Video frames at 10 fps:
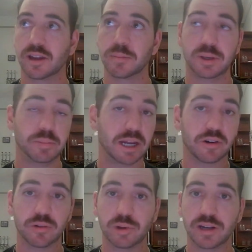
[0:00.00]
going to be
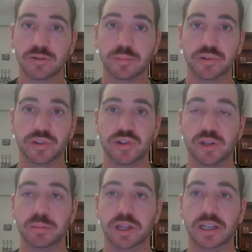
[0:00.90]
better at whatever position
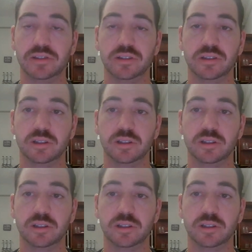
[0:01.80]
he plays.